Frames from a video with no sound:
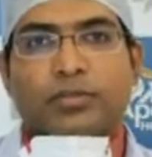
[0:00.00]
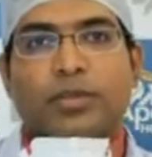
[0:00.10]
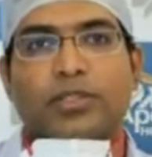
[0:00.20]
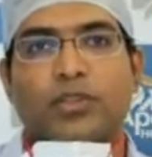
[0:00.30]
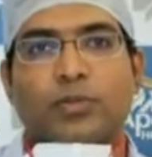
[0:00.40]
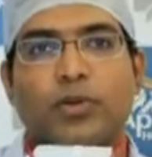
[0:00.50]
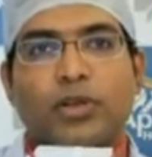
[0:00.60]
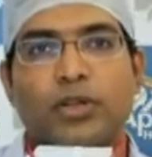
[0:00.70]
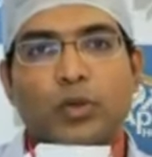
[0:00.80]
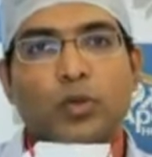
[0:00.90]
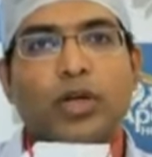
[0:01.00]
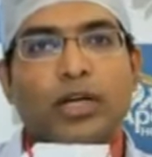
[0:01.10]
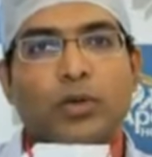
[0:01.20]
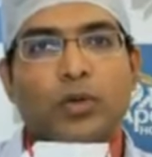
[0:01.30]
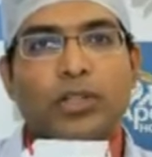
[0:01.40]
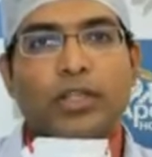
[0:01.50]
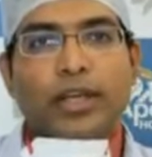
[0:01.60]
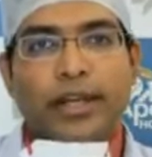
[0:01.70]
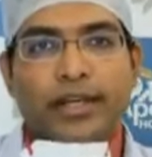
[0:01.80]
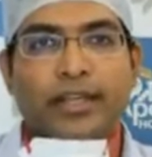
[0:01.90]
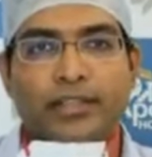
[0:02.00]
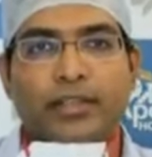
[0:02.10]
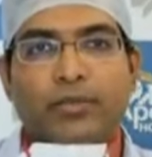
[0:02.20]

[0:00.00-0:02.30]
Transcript: First of all, to control the headache.